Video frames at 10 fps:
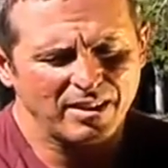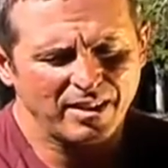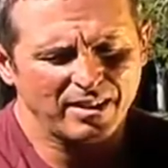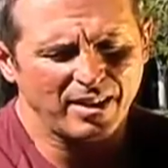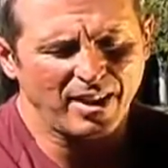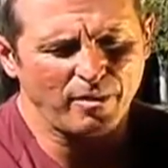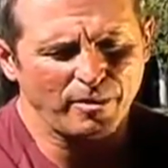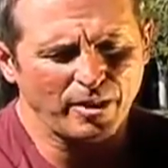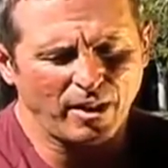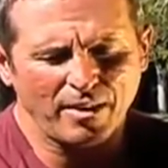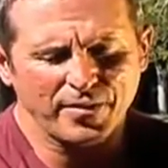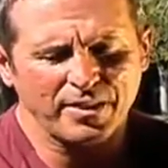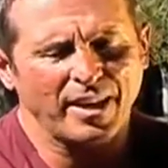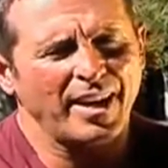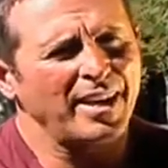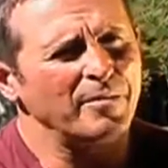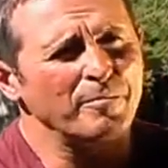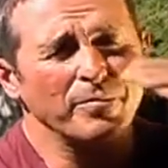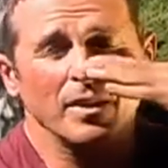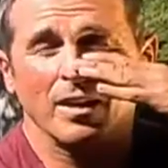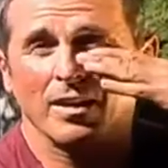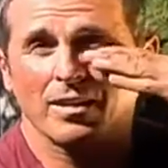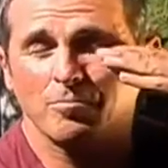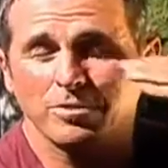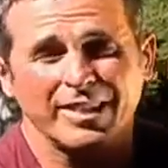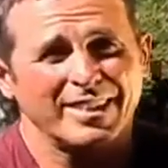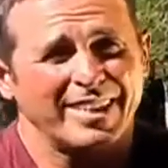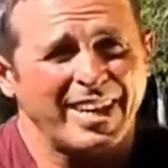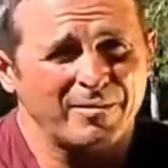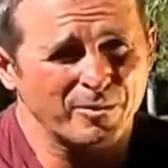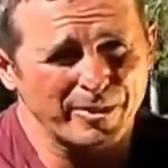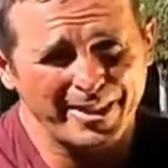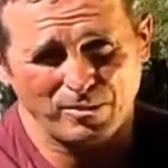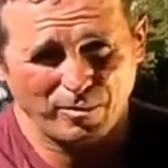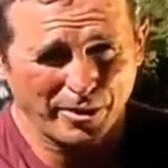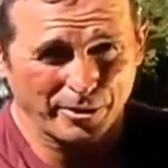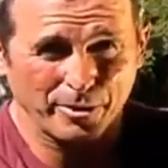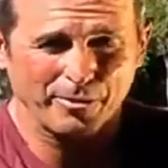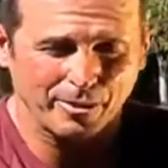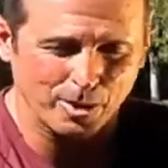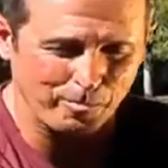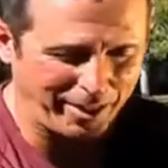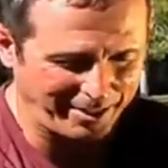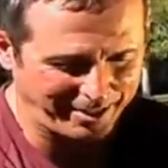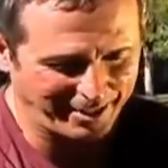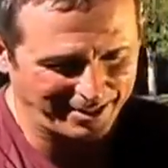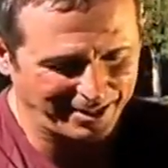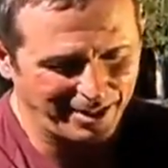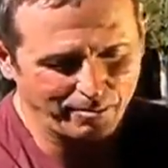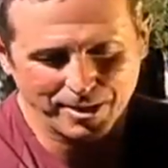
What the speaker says: then I went off the diet completely after eating one or two of those pizzas,